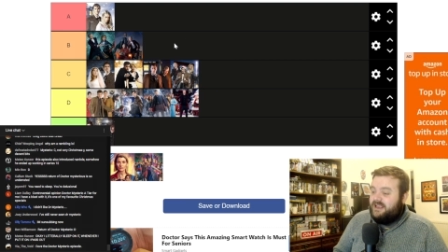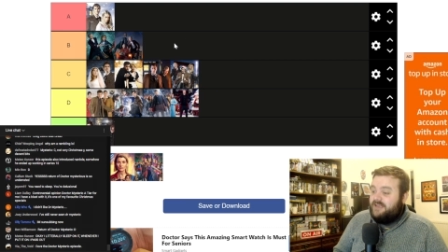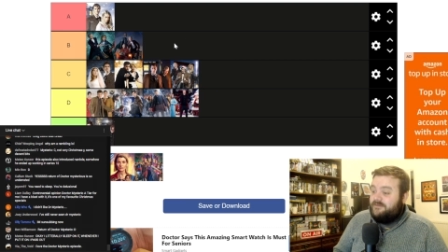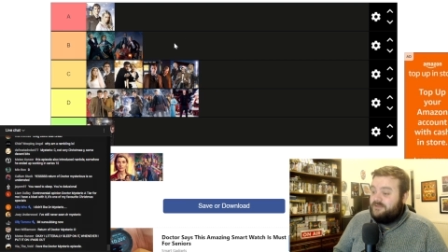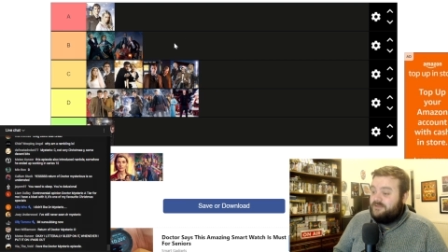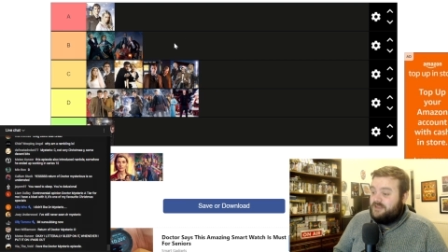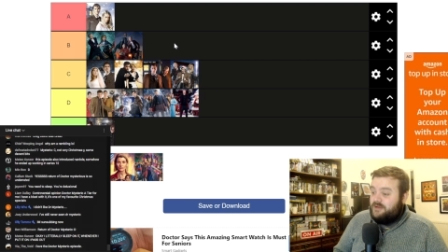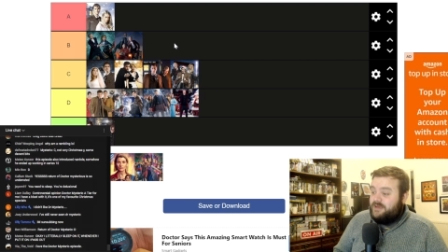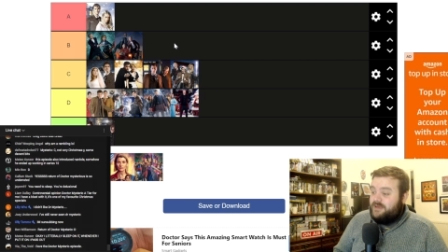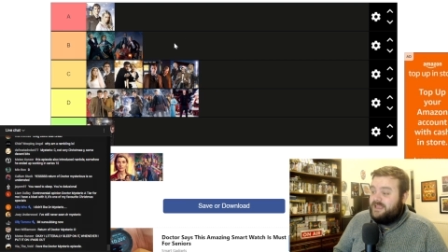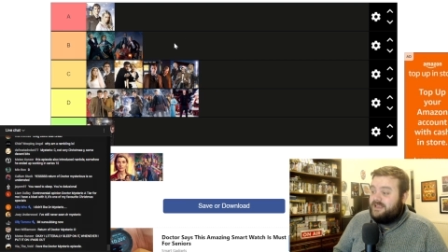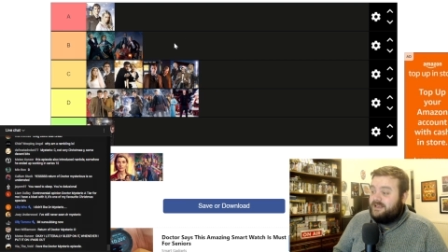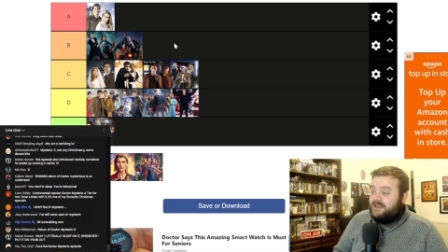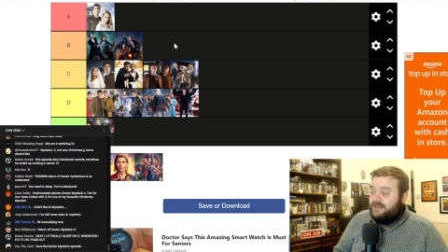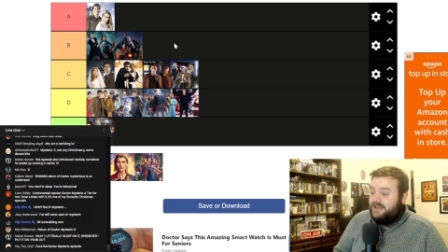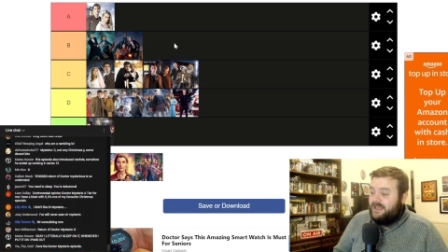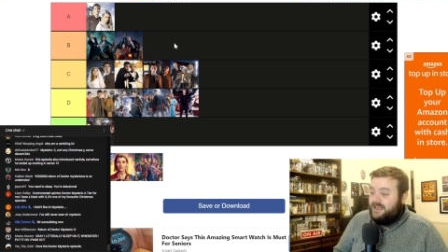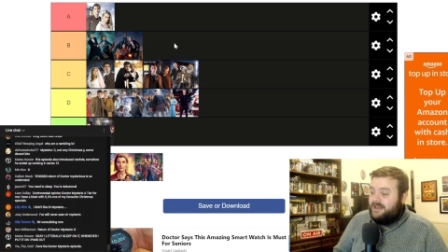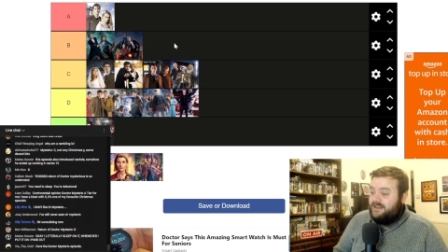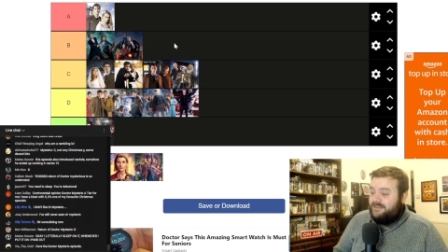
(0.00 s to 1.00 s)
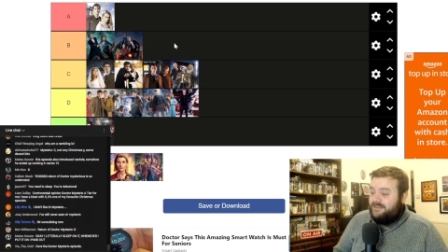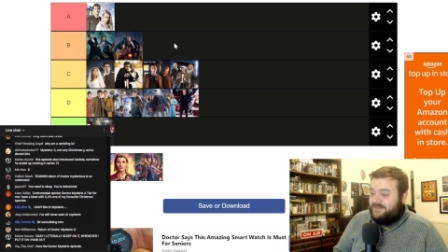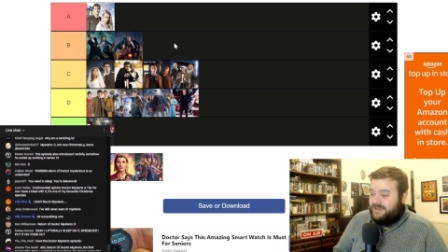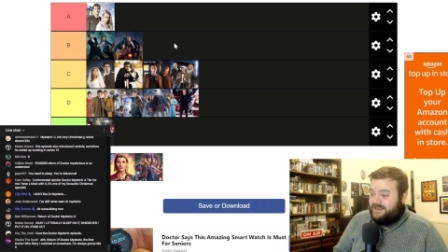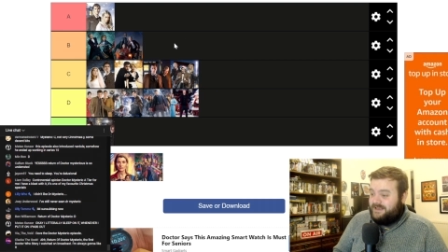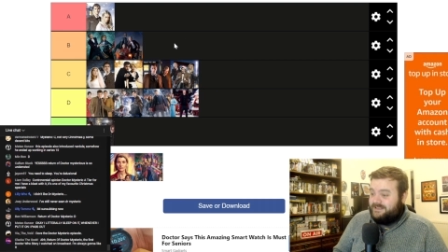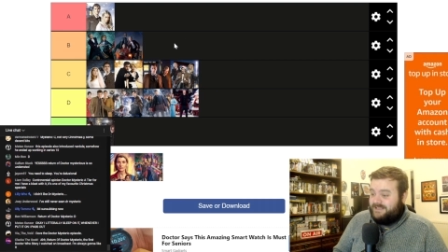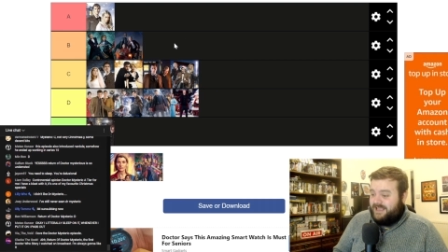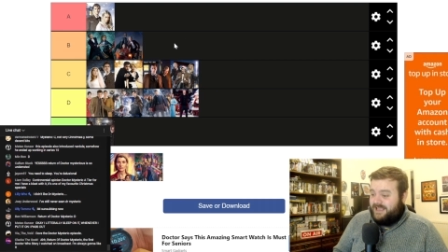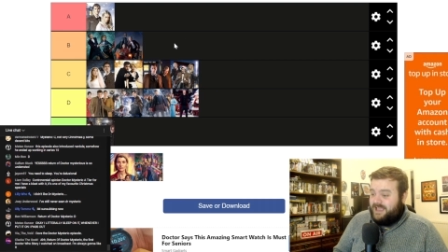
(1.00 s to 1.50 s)
even though he clearly
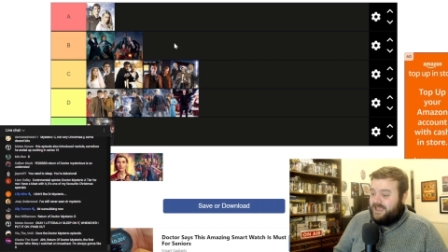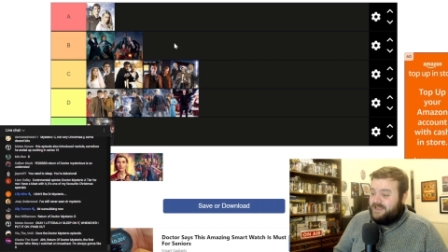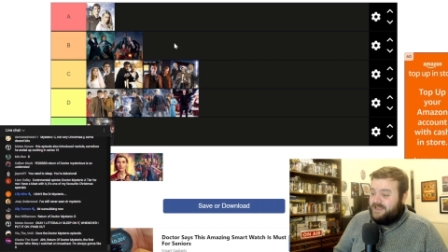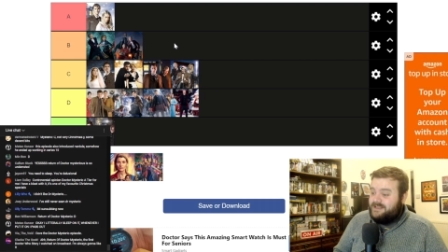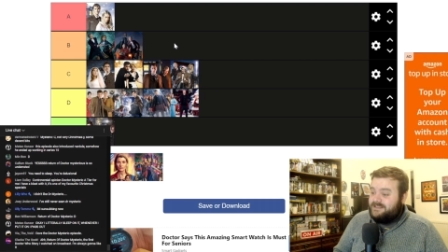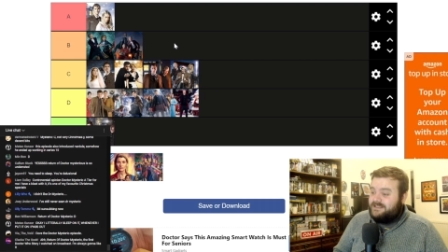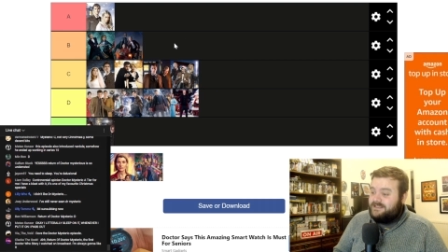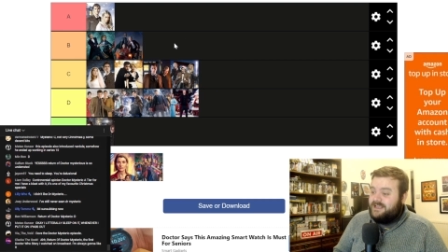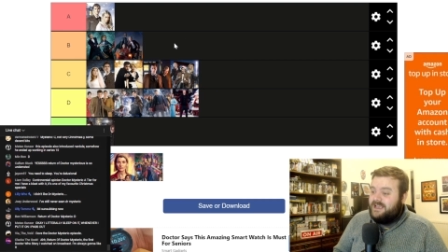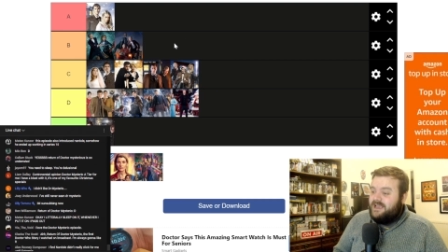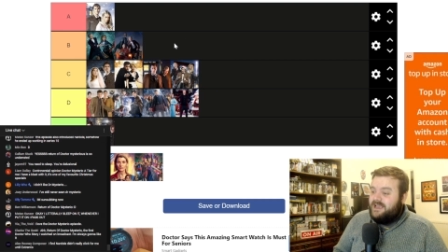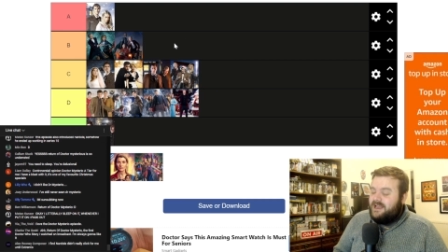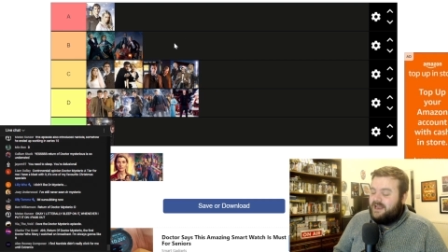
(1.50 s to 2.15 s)
thinks he is.